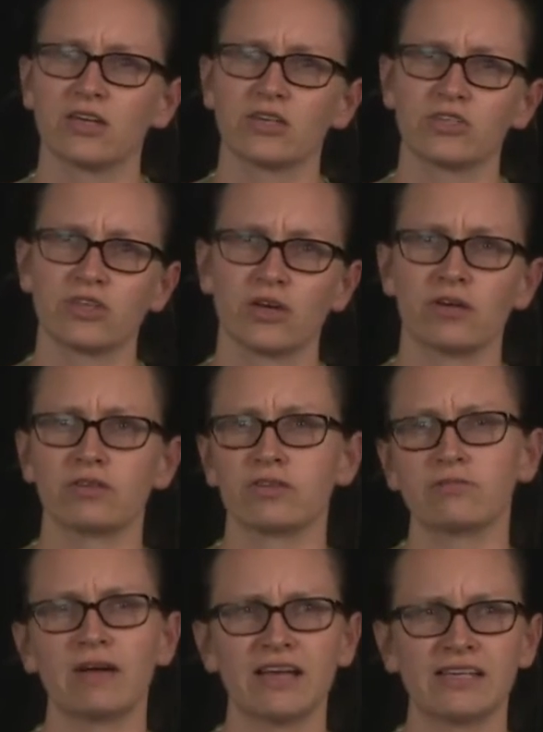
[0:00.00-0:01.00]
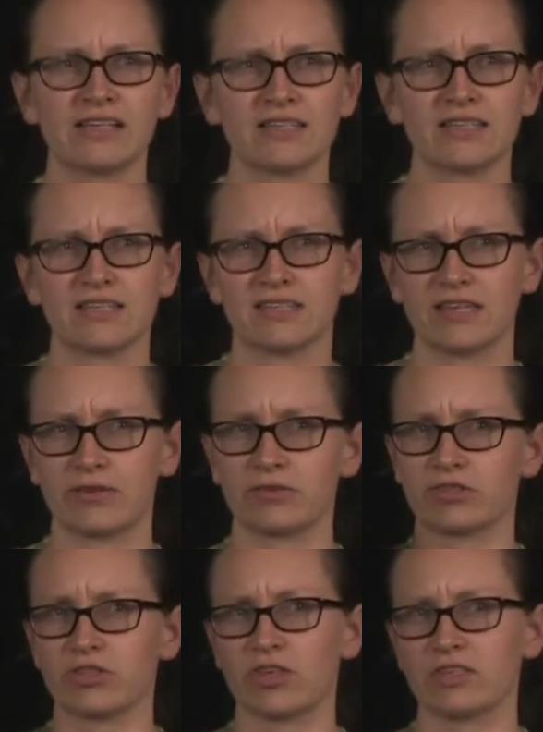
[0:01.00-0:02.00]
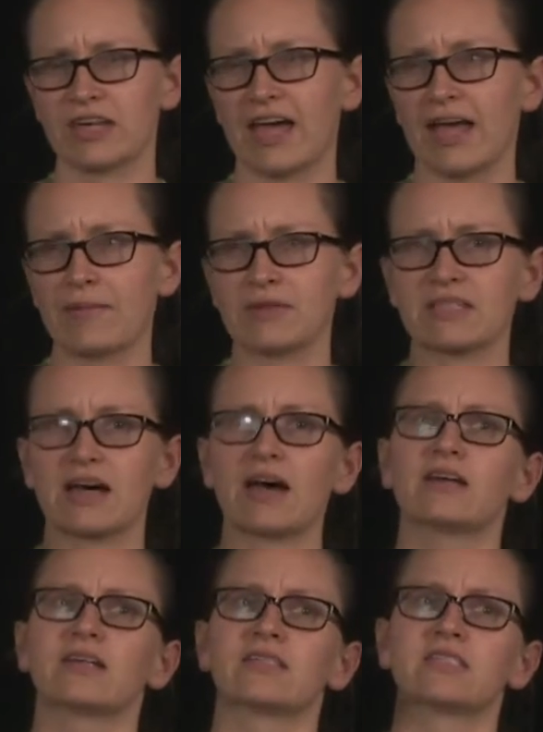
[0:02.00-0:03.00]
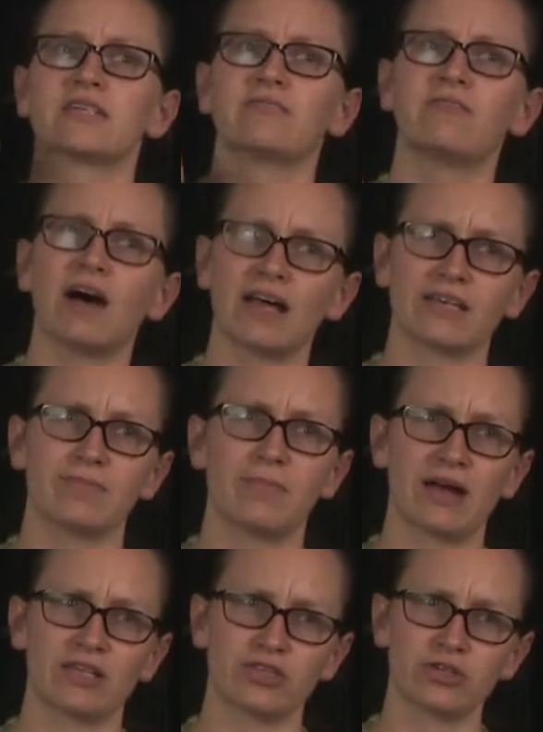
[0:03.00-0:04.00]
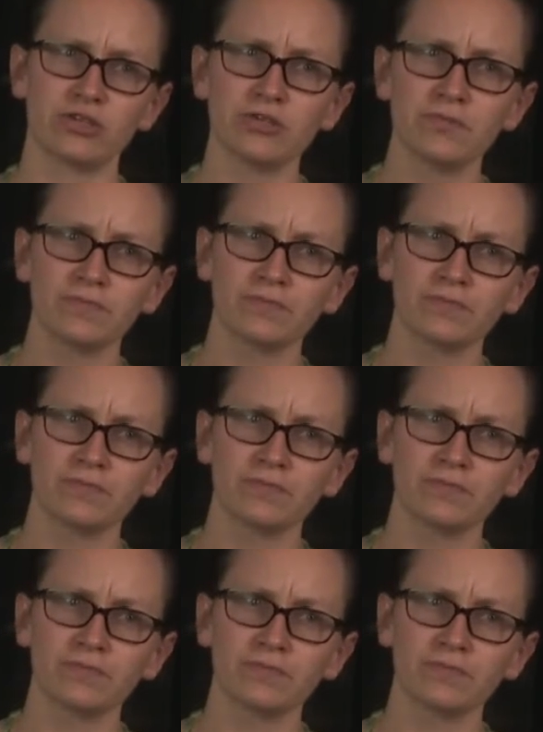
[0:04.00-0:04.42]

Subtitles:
So the radius is equal to the diameter divided by 2.